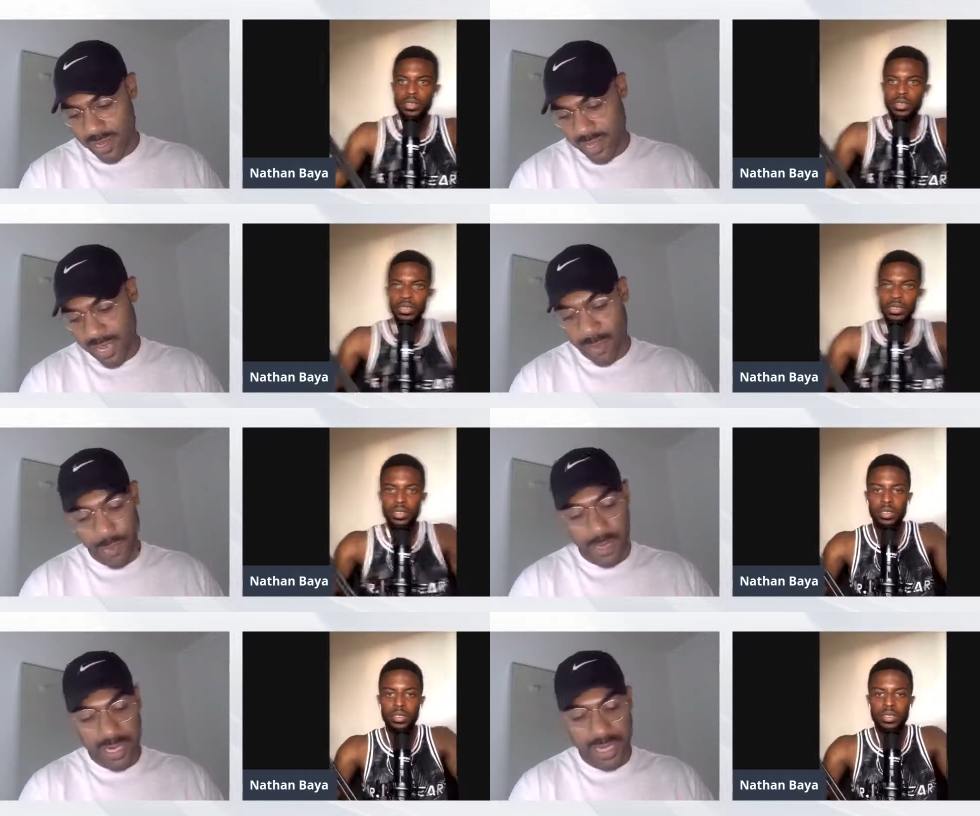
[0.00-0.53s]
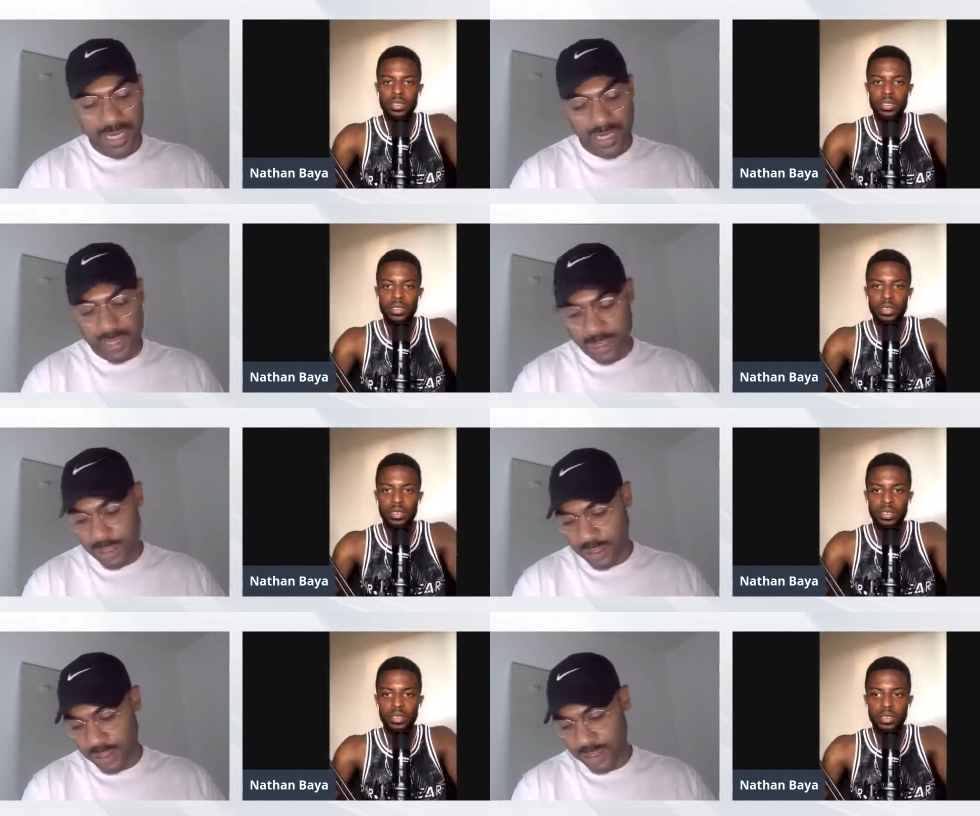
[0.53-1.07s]
Speaker 1: networking is
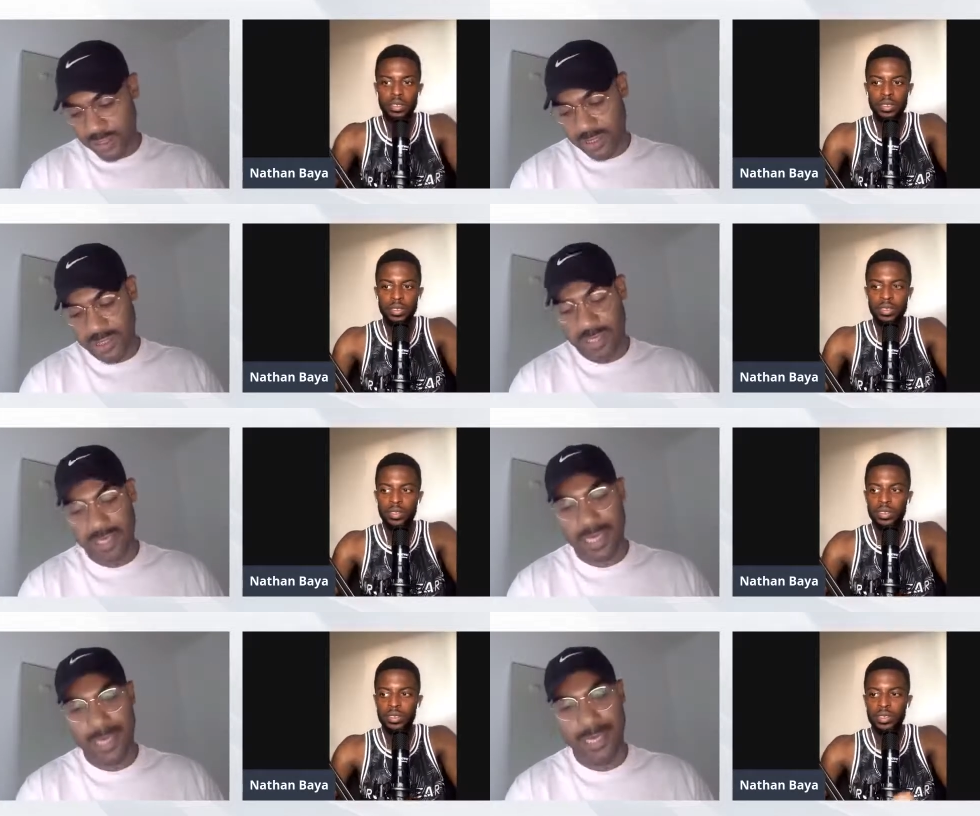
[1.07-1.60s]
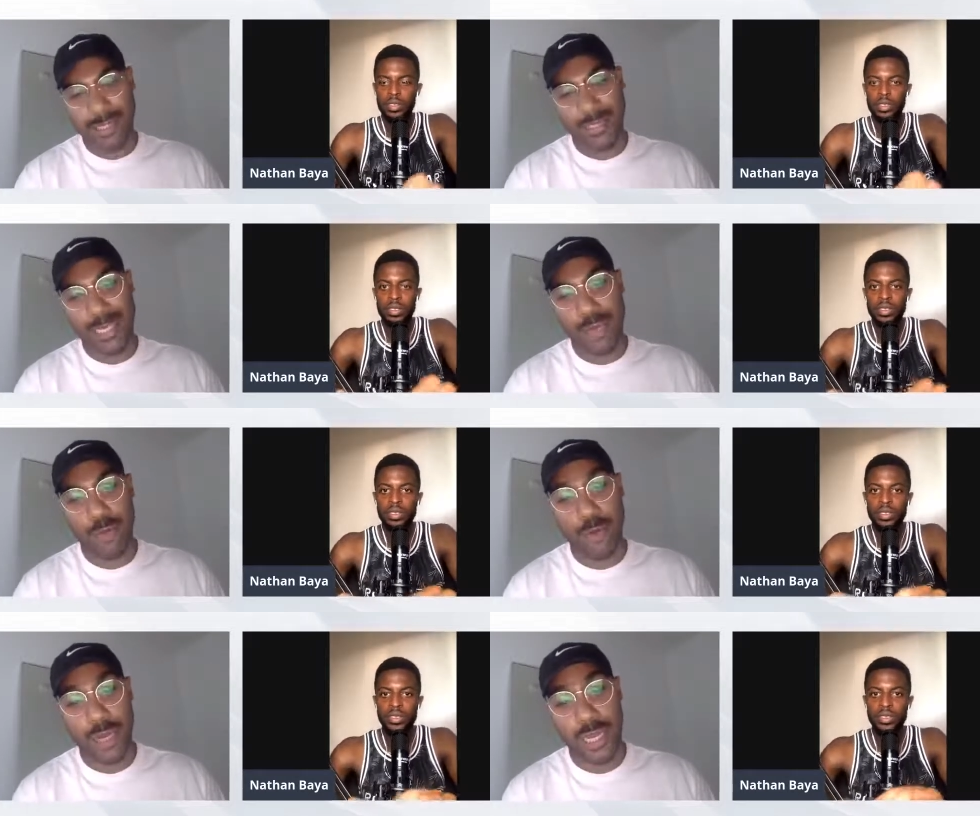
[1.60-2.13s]
just like
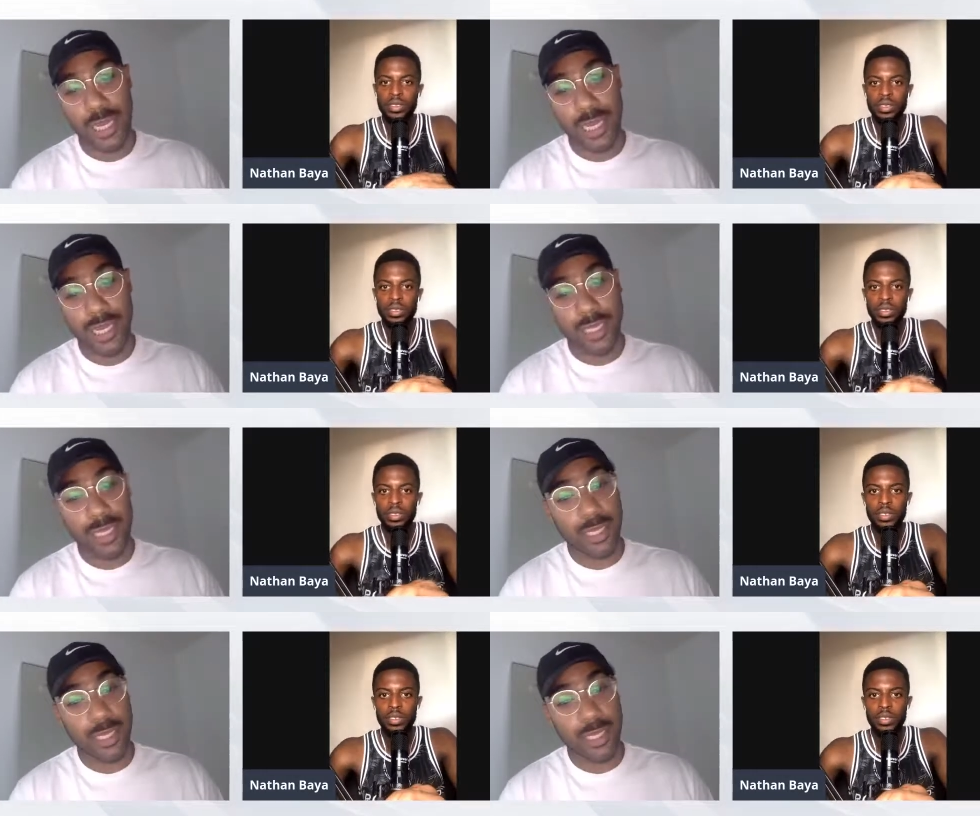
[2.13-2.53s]
networking.